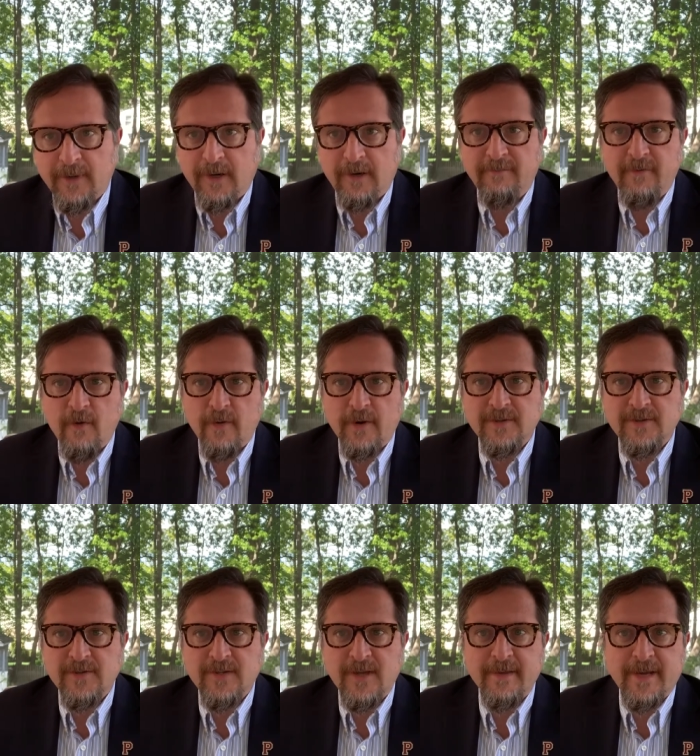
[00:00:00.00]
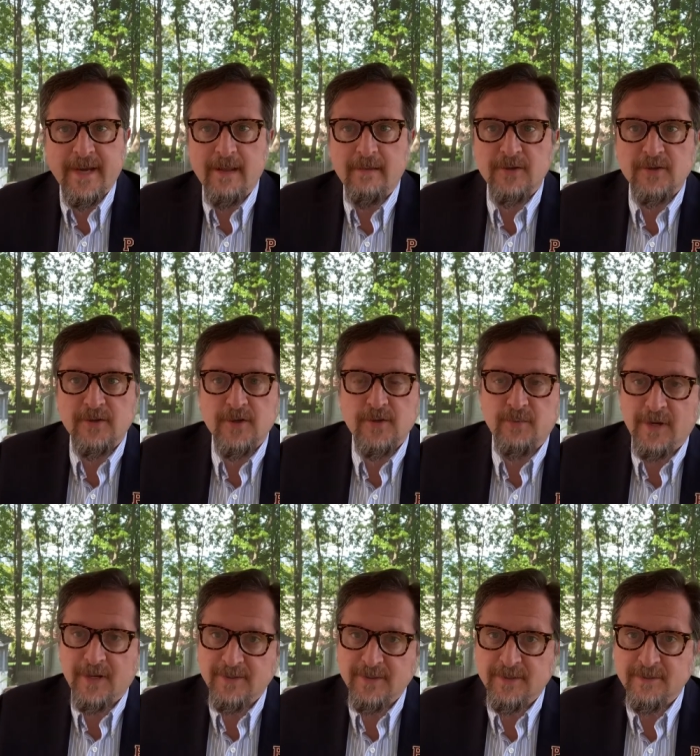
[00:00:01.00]
our focus is on the college search
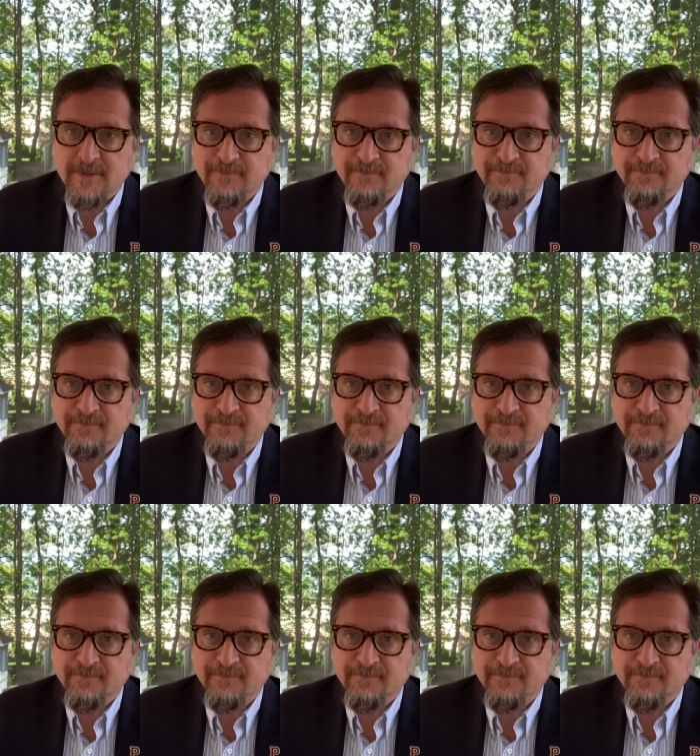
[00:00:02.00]
process.